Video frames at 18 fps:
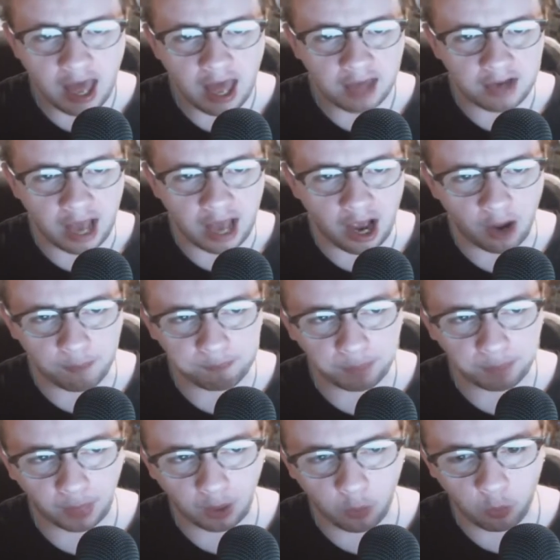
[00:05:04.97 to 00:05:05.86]
Now,
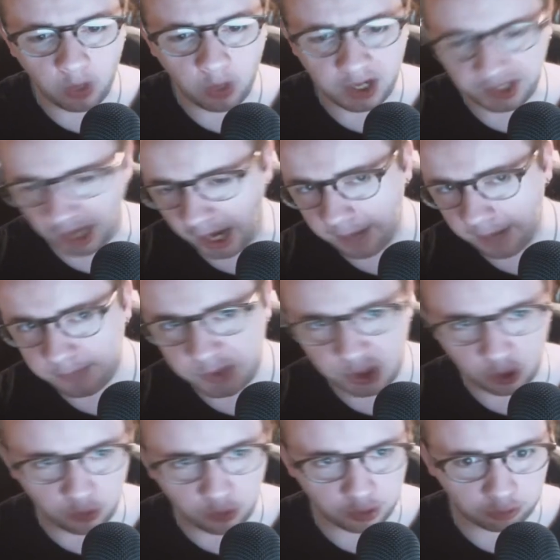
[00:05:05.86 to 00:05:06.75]
when it came
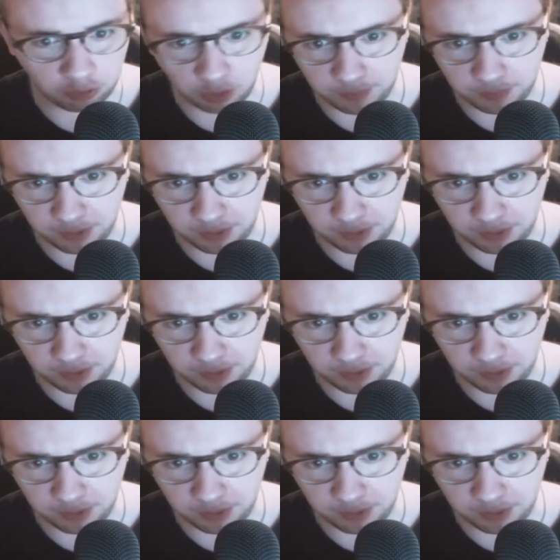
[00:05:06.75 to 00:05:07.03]
to the group